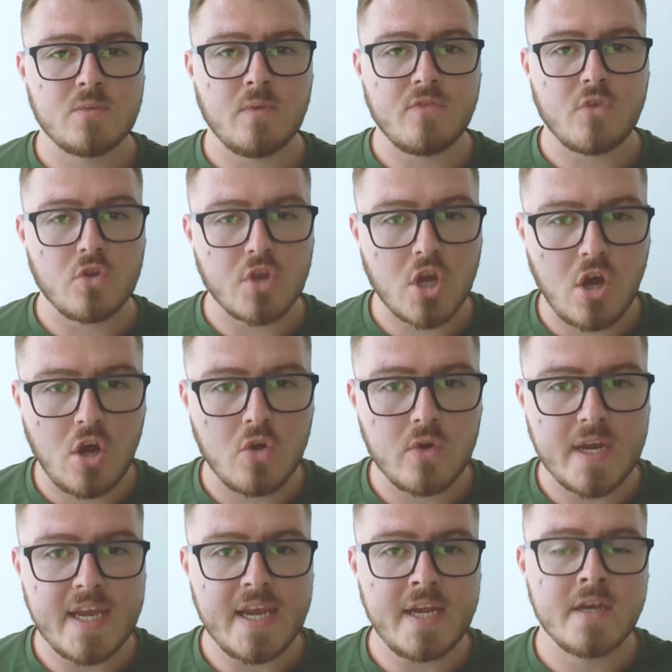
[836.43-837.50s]
We've got the
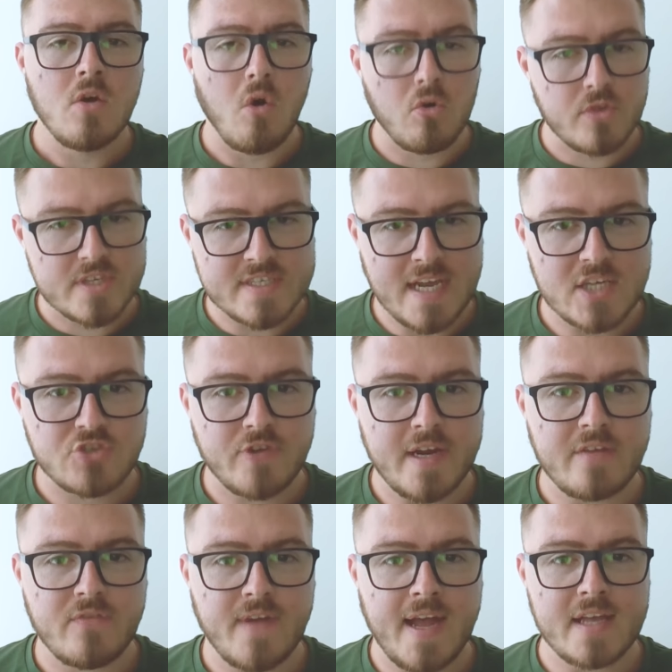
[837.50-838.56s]
choline, all the
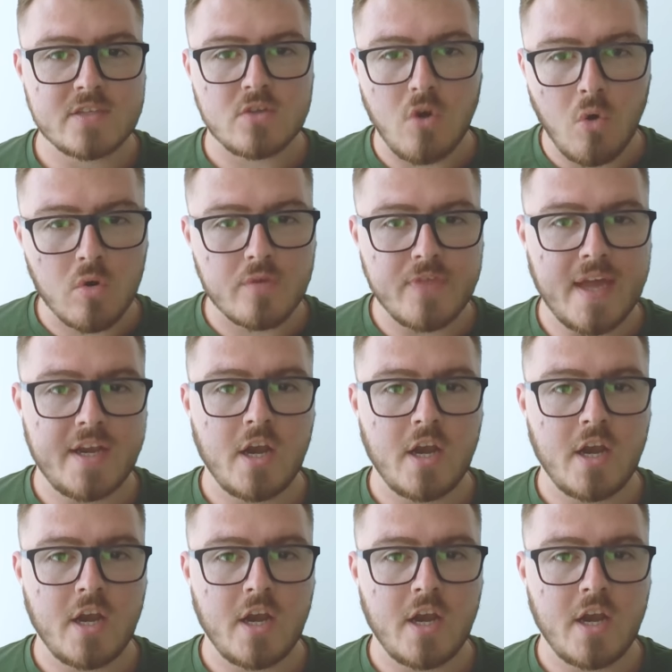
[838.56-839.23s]
saturated fats, all of that